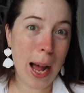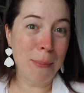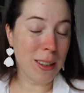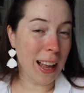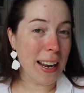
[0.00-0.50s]

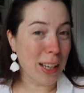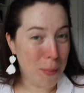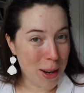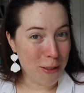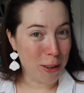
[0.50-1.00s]
I'm glad I
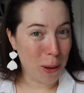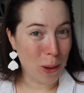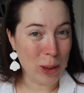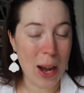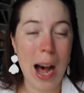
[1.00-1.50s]
committed for the
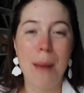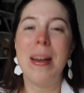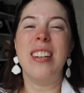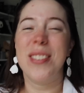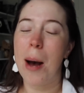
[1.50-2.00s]
whole
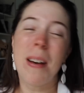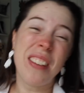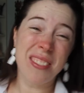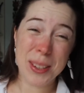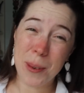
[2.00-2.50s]
time. It's not my
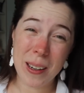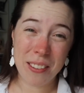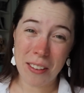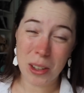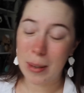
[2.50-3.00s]
favorite story
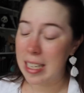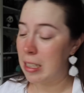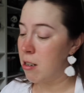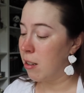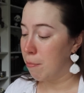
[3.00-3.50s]
I've ever
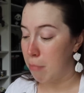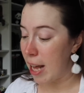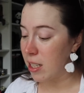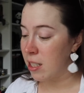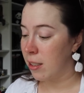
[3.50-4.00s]
written,
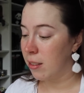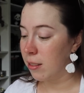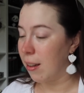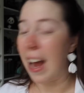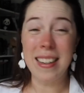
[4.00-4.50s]
but
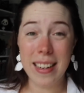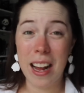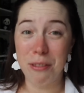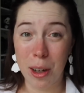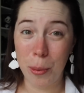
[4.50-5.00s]
I did
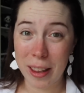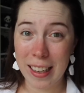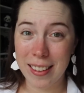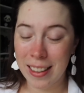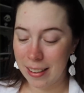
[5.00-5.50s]
have fun with
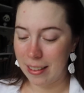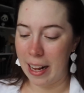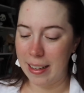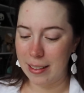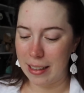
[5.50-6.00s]
it,
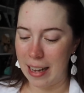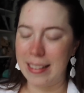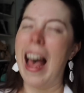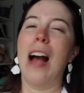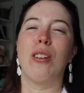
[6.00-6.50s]
as
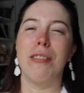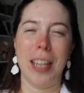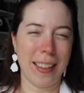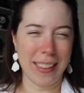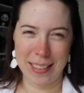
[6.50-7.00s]

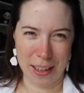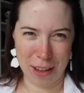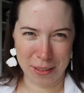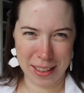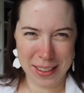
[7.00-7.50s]
aggravating as I
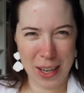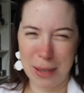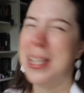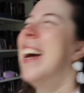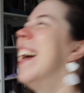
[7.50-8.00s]
found it at times.